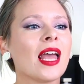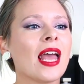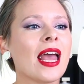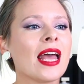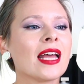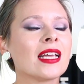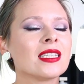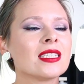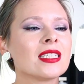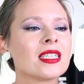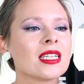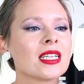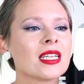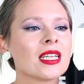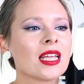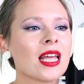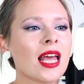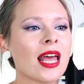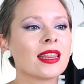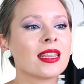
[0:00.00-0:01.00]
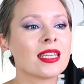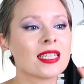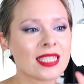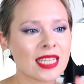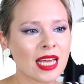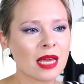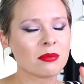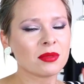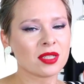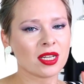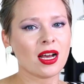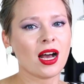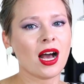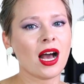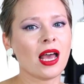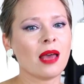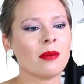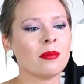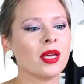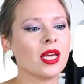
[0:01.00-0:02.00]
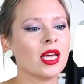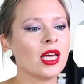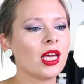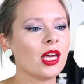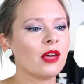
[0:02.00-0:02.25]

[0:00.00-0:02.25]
And at the same time,